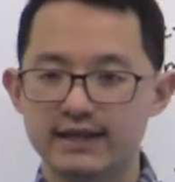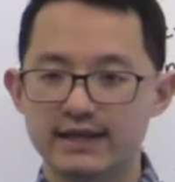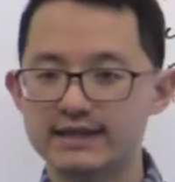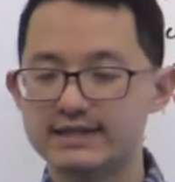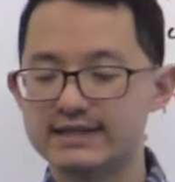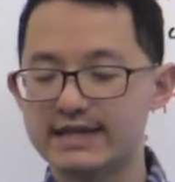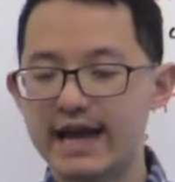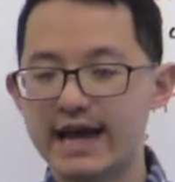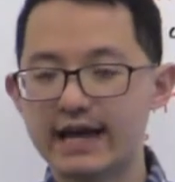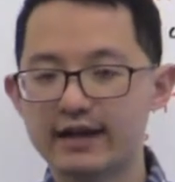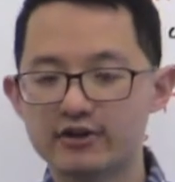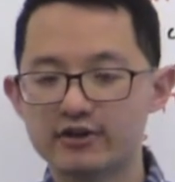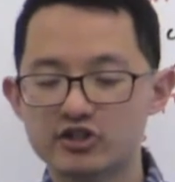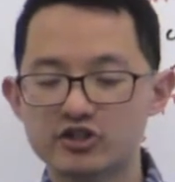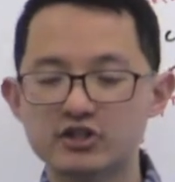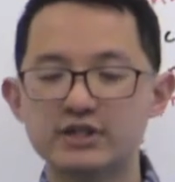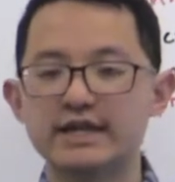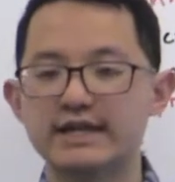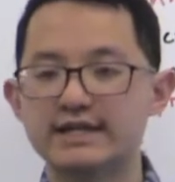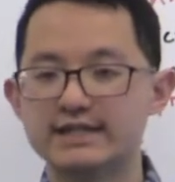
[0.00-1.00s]
This
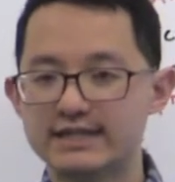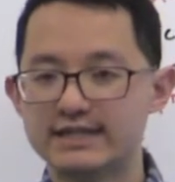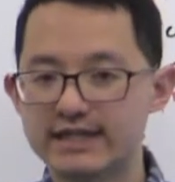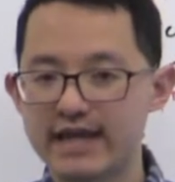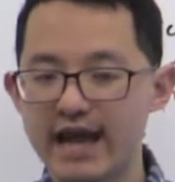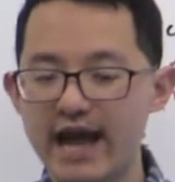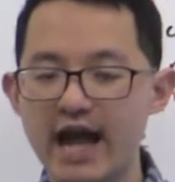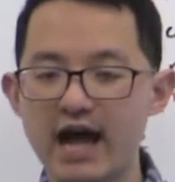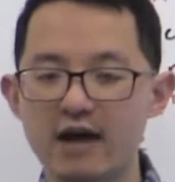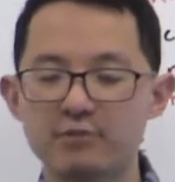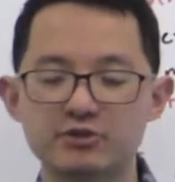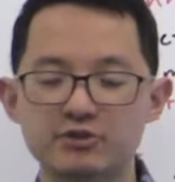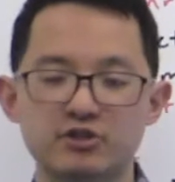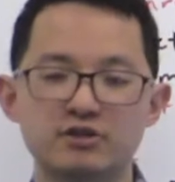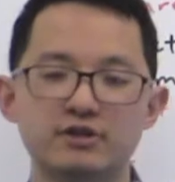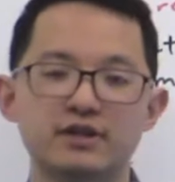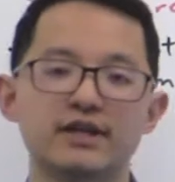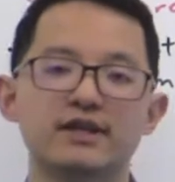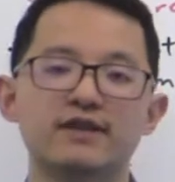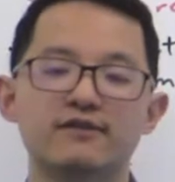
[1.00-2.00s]
energy is
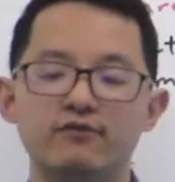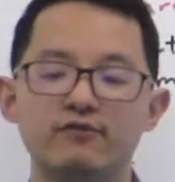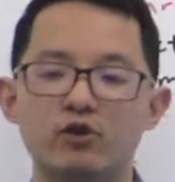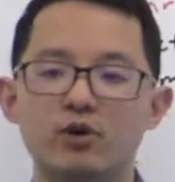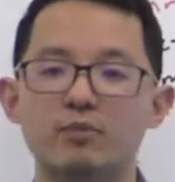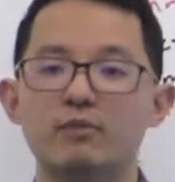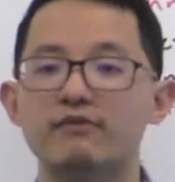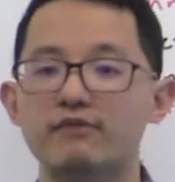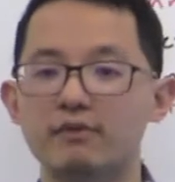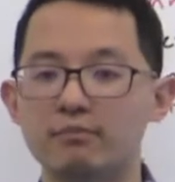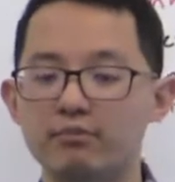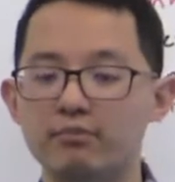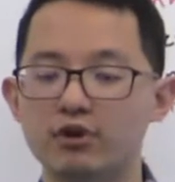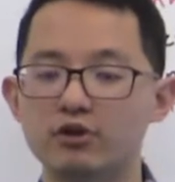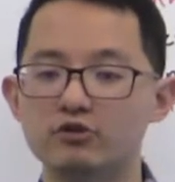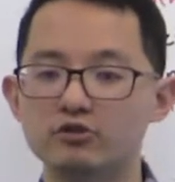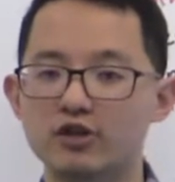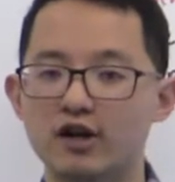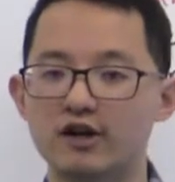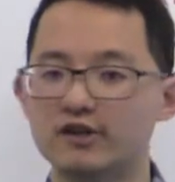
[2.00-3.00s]
captured in the form of a
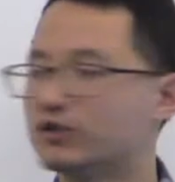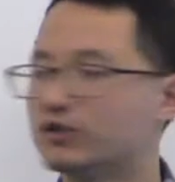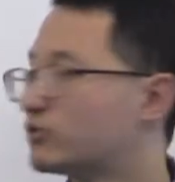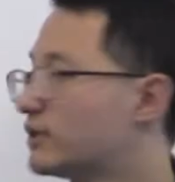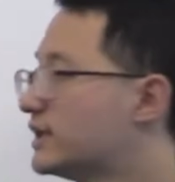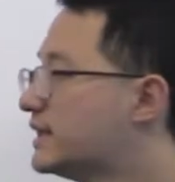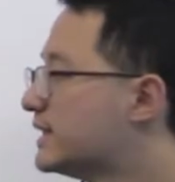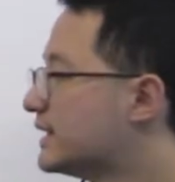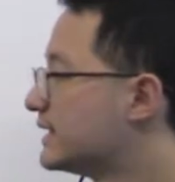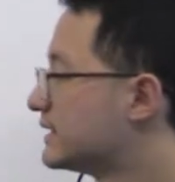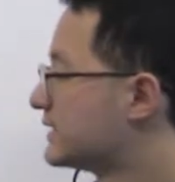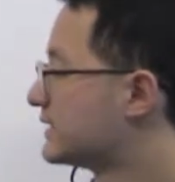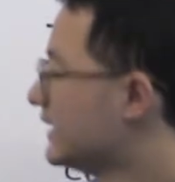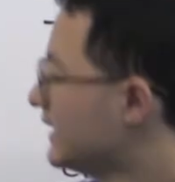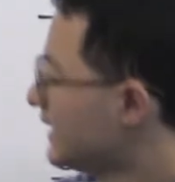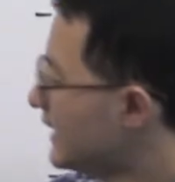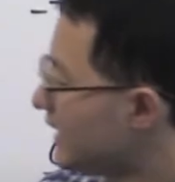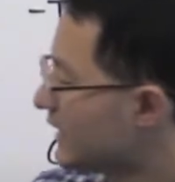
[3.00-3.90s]
proton gradient,